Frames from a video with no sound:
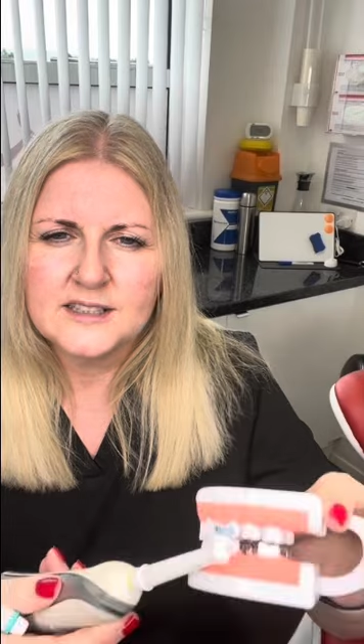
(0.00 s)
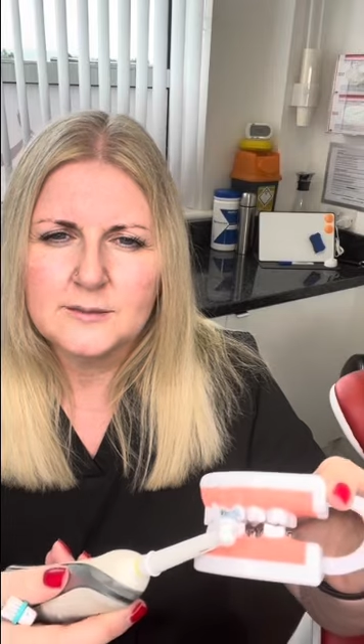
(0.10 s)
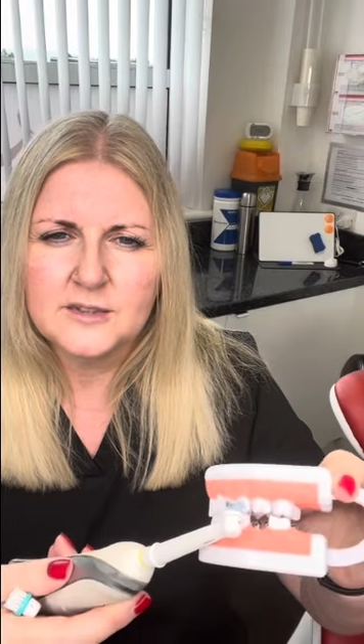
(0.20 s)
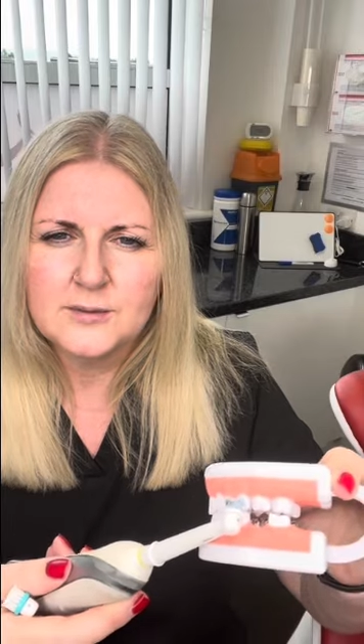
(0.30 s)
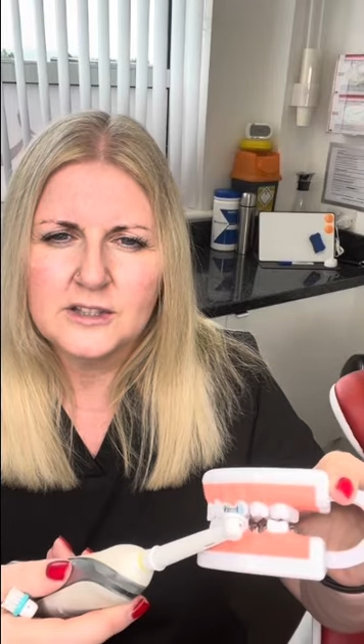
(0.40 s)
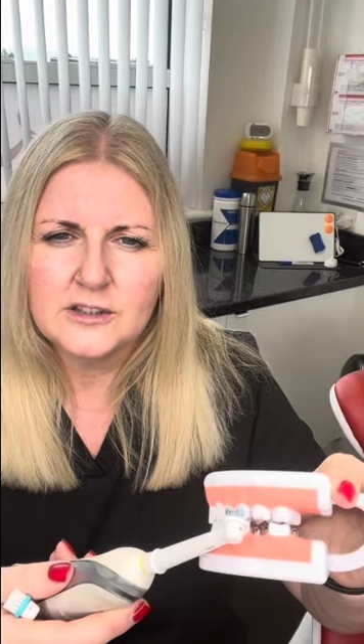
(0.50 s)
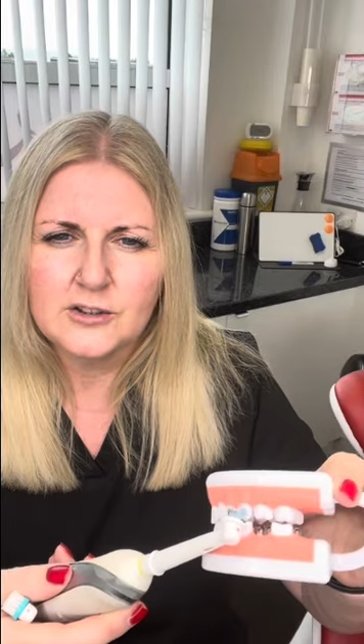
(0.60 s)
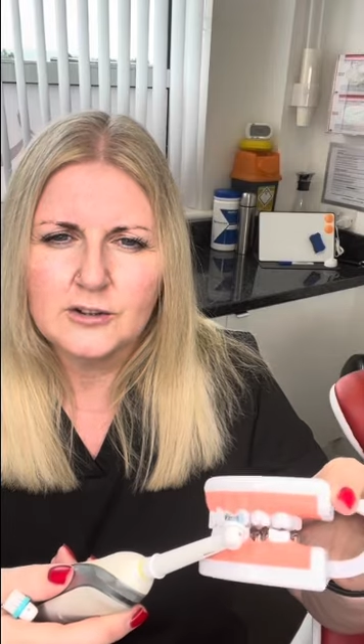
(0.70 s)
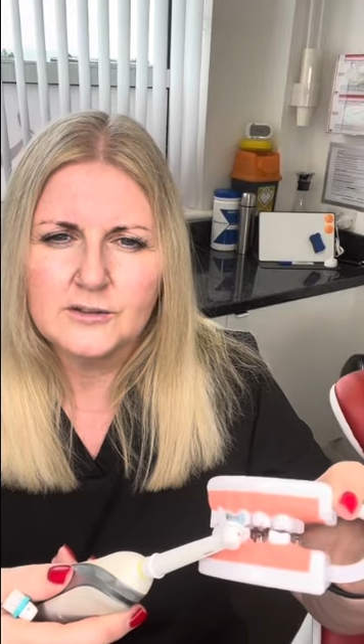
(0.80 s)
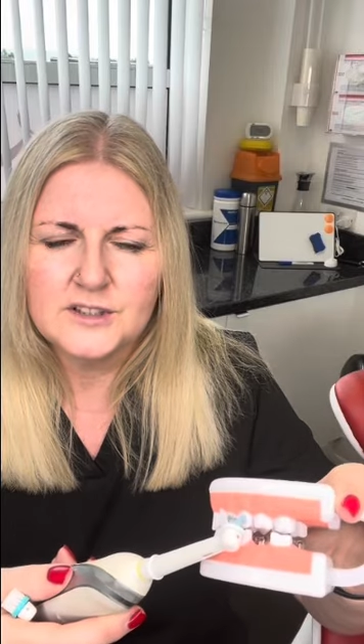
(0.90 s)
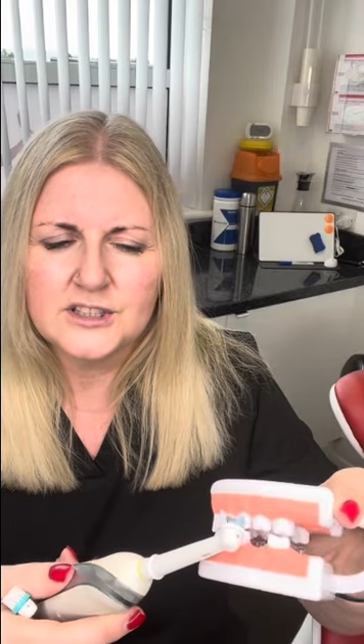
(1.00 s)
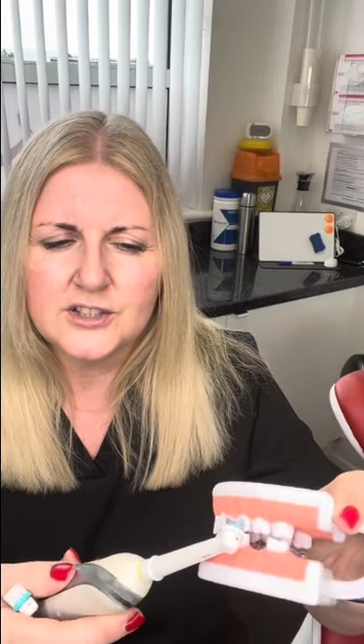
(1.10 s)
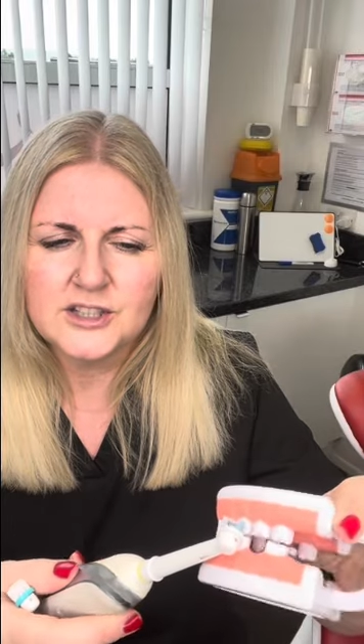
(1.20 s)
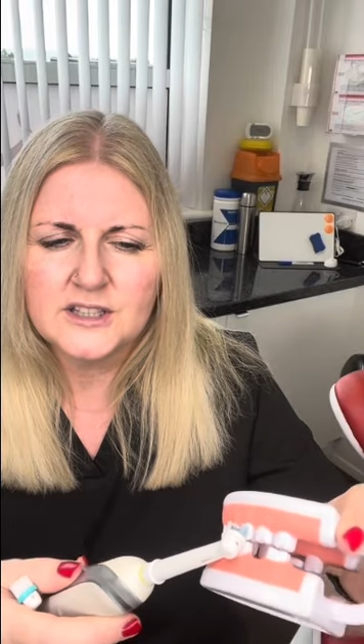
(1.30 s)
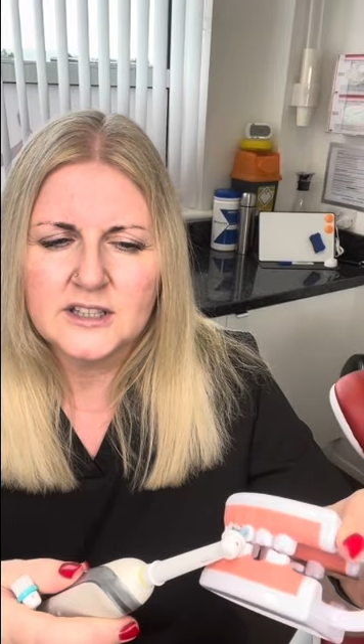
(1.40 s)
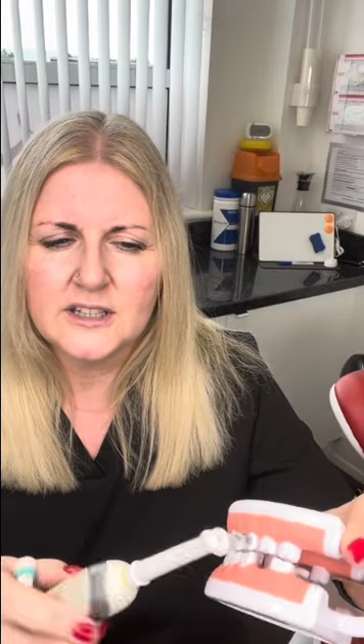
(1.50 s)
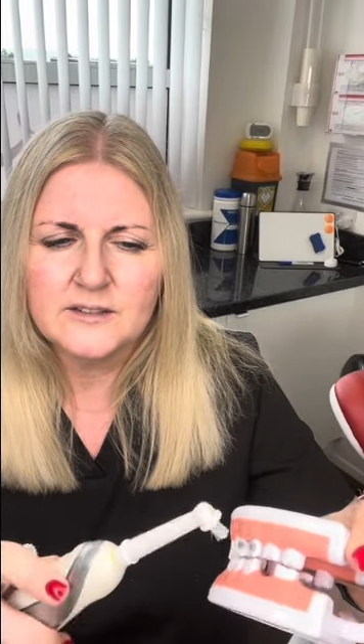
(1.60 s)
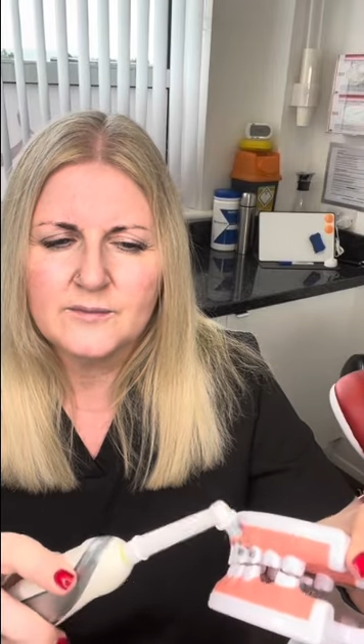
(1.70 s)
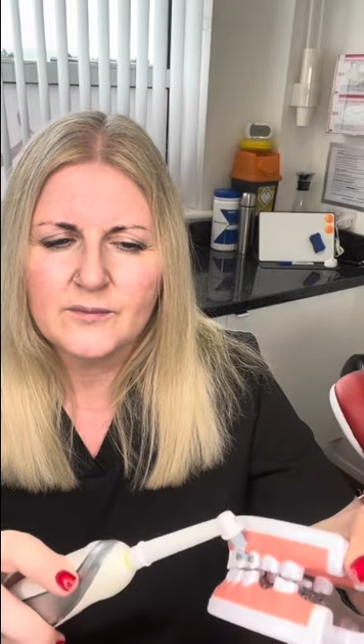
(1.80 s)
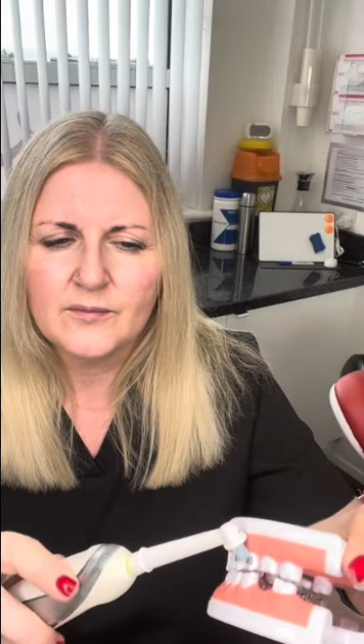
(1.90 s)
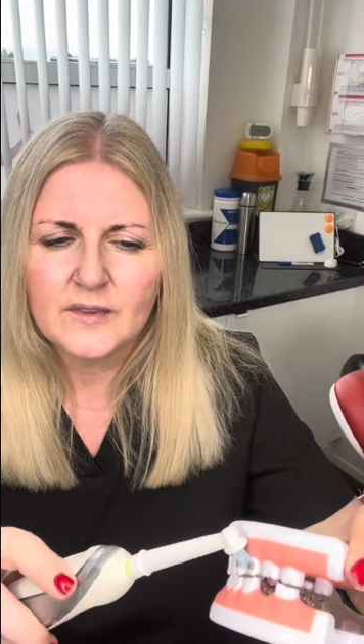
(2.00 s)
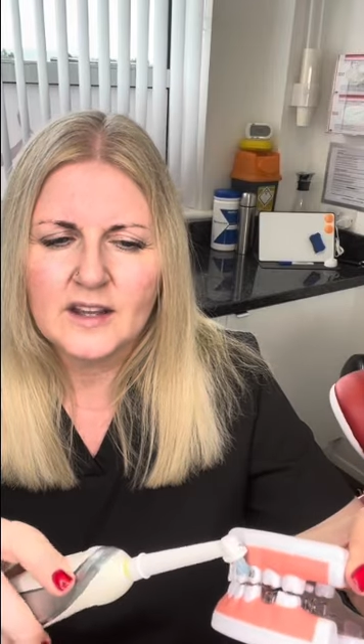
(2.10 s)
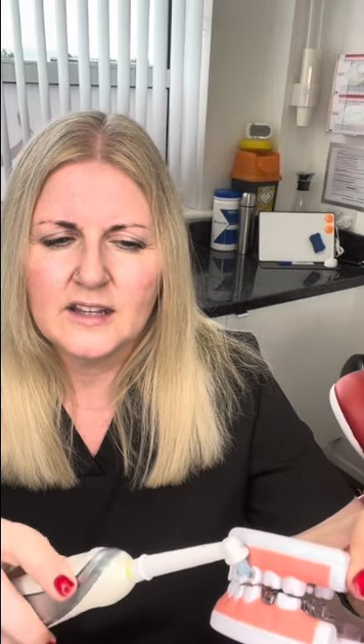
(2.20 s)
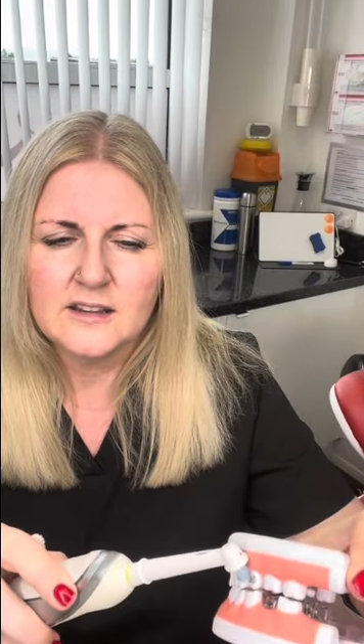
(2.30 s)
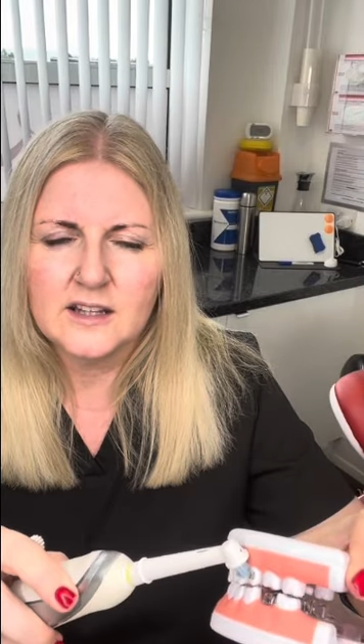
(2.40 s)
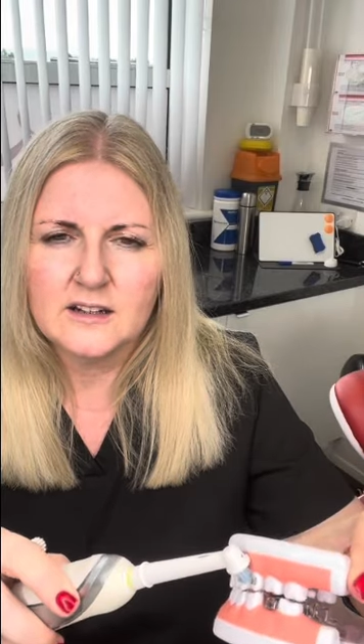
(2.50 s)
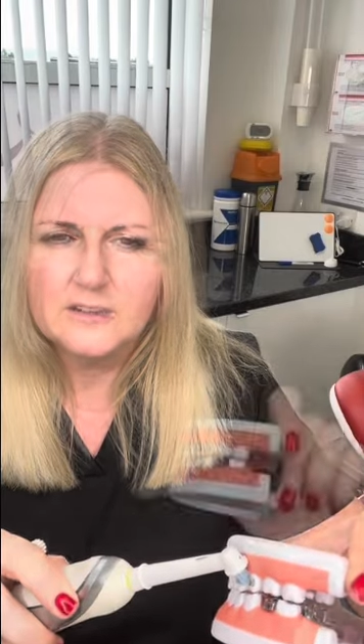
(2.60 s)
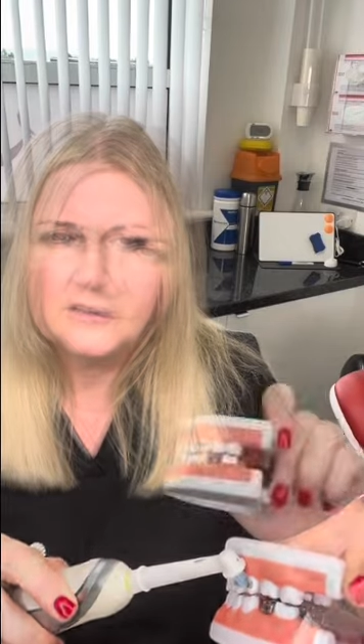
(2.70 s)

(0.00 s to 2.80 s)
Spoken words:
in between the grooves, and just clean in there.